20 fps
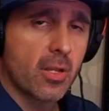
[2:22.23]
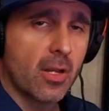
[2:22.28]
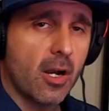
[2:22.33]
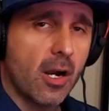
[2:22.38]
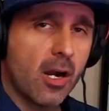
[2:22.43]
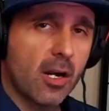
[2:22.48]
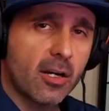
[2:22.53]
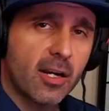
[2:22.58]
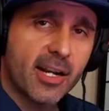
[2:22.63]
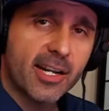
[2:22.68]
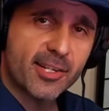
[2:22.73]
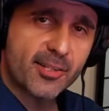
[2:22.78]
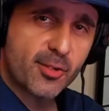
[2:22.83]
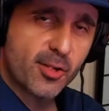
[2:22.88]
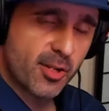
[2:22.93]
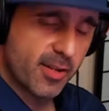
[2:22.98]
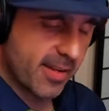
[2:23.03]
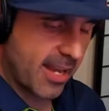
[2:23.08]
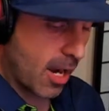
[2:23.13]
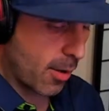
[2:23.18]
All right,
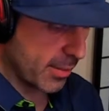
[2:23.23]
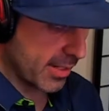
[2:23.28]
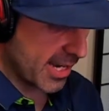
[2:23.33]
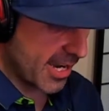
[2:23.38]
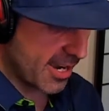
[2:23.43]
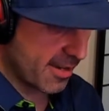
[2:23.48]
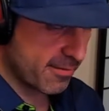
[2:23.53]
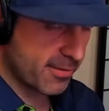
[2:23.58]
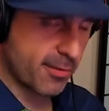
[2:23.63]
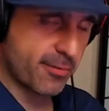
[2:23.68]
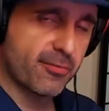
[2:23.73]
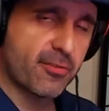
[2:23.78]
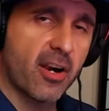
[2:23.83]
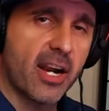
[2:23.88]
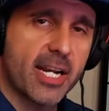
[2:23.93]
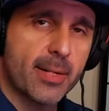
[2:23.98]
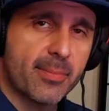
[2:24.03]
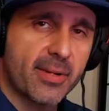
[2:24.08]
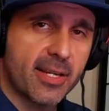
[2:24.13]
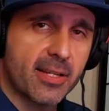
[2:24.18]
now we have the
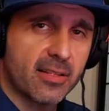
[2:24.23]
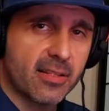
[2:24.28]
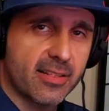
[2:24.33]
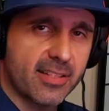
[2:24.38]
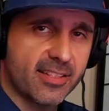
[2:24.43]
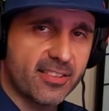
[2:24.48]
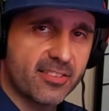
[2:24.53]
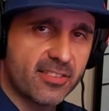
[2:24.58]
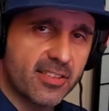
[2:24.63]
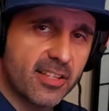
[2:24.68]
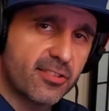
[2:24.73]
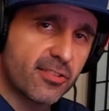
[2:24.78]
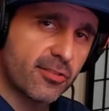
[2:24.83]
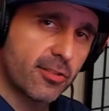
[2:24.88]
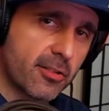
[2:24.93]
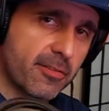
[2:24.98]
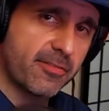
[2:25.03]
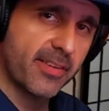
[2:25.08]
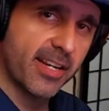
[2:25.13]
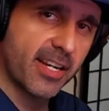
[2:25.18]
frying pan lids. This is
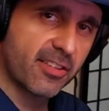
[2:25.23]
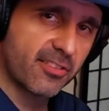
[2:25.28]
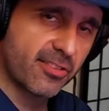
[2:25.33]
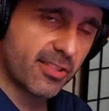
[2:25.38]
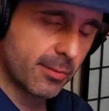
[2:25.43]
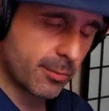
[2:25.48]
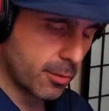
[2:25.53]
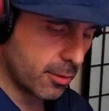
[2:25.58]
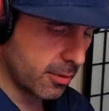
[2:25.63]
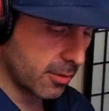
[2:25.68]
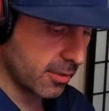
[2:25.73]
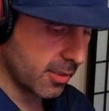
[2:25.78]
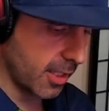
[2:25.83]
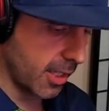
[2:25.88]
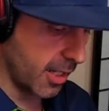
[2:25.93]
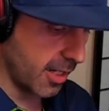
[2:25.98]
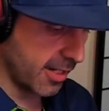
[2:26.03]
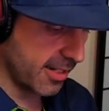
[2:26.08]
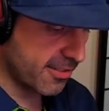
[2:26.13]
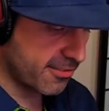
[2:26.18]
our fake cymbal.
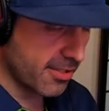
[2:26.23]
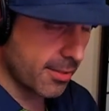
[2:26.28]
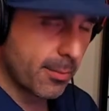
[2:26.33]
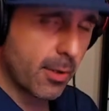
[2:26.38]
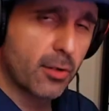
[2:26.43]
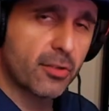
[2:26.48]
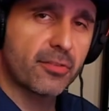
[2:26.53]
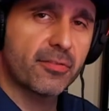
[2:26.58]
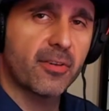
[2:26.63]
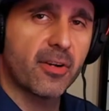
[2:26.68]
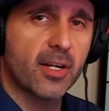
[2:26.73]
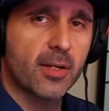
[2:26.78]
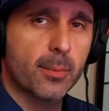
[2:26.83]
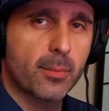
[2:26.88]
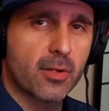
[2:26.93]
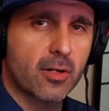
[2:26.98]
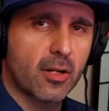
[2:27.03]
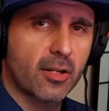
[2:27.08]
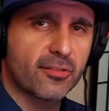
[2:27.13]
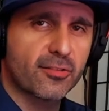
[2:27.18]
It's the most fun,
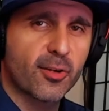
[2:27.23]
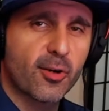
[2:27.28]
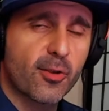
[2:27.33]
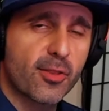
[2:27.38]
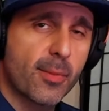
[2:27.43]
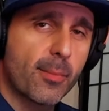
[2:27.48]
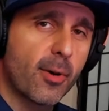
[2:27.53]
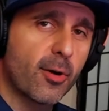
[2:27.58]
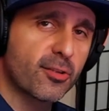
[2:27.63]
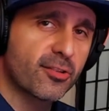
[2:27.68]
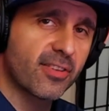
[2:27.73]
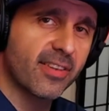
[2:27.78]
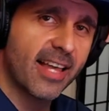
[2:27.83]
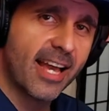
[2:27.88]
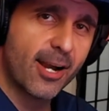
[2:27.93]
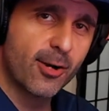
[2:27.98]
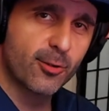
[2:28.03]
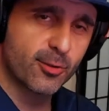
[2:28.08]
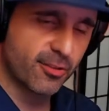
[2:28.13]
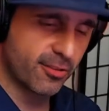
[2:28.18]
but also the most
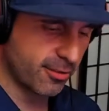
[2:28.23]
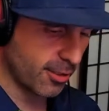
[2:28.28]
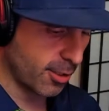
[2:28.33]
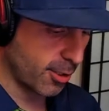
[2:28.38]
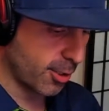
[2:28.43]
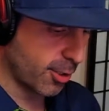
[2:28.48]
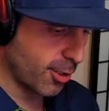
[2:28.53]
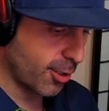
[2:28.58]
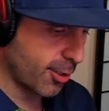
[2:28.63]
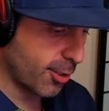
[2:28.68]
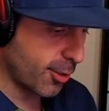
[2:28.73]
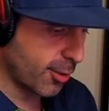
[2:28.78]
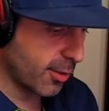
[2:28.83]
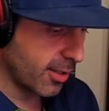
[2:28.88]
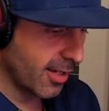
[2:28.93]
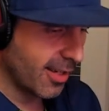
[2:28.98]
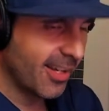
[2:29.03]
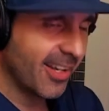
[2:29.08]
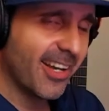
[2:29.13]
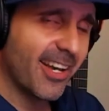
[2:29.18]
loud. So
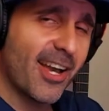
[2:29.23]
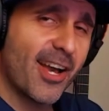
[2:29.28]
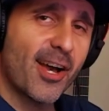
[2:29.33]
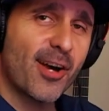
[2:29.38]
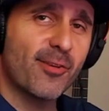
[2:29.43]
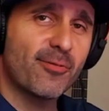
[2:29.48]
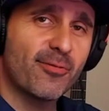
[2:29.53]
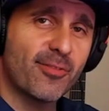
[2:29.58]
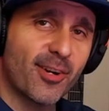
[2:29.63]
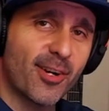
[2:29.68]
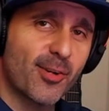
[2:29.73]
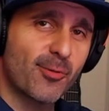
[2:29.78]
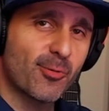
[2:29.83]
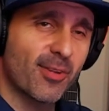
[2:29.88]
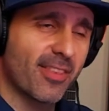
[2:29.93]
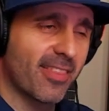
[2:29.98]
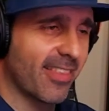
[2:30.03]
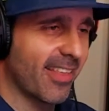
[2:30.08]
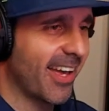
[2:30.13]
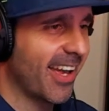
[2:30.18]
have fun
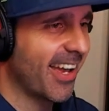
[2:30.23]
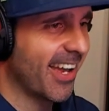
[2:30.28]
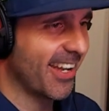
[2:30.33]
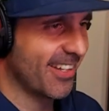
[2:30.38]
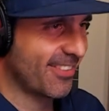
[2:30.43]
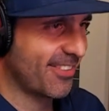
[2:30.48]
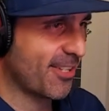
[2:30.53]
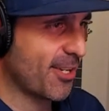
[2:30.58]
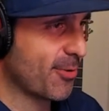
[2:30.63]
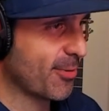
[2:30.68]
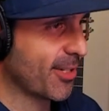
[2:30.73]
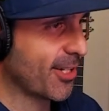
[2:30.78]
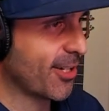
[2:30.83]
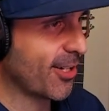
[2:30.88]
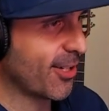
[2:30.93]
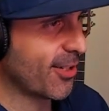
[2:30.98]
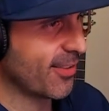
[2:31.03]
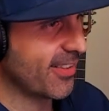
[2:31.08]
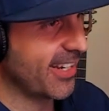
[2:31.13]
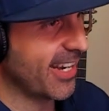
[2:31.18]
with that. Here we
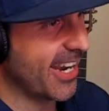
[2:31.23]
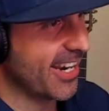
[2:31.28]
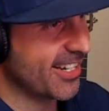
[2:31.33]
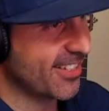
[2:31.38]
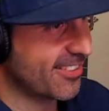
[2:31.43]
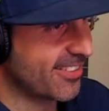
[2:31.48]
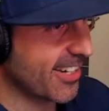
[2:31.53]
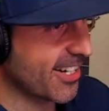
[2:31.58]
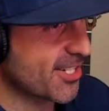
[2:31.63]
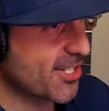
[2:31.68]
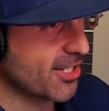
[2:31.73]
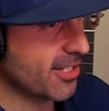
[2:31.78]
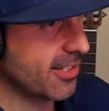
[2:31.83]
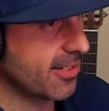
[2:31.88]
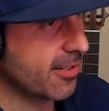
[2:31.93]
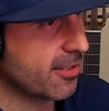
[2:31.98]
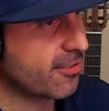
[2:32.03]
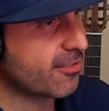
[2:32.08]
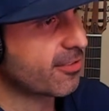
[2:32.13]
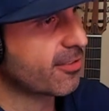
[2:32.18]
go. The A
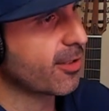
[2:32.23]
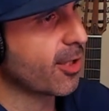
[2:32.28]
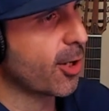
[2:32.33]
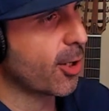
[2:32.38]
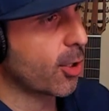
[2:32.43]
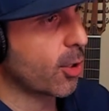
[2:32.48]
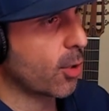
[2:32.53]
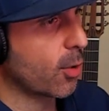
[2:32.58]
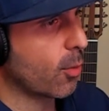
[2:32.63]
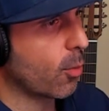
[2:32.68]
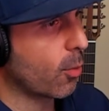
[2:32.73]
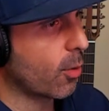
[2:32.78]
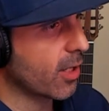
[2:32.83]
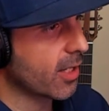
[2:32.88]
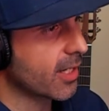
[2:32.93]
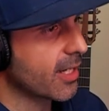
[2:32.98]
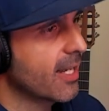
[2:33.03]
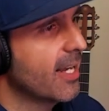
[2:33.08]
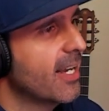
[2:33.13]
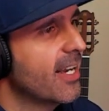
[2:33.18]
section, slow.
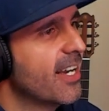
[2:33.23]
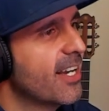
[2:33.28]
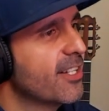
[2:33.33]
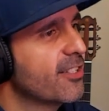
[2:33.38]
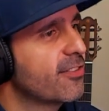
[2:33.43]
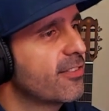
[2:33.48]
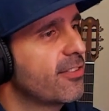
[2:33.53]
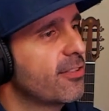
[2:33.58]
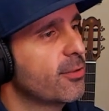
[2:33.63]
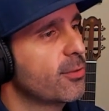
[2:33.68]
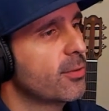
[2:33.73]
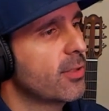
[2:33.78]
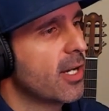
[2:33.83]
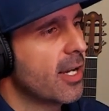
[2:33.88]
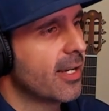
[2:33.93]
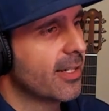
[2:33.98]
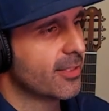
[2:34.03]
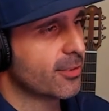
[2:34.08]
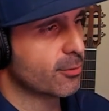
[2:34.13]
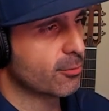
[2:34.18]
1, 2,
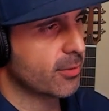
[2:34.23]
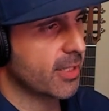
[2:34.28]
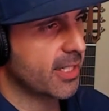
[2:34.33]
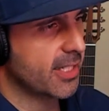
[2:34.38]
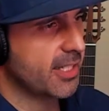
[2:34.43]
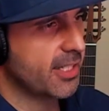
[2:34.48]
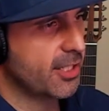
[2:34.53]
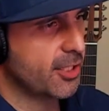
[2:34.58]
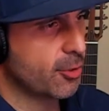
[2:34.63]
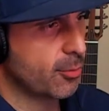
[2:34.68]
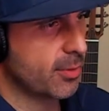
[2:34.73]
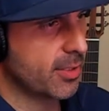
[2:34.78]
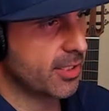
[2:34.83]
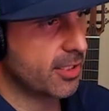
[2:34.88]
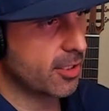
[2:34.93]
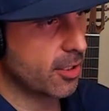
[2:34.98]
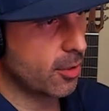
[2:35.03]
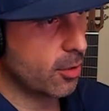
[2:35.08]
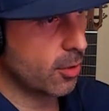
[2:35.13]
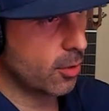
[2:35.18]
ready, here we
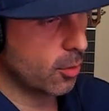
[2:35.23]
go.